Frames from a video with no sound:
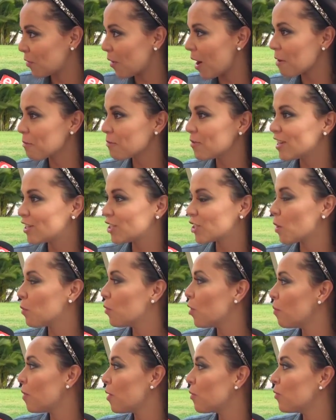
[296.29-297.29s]
or I wish a
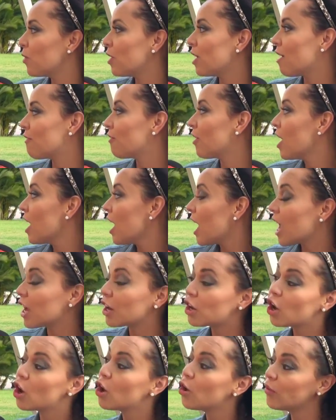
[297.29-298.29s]
woman would have
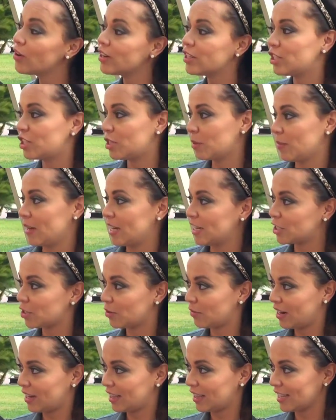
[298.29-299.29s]
encouraged me
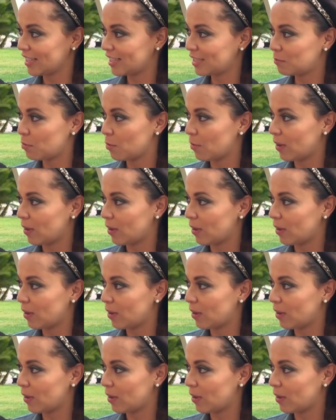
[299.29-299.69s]
during this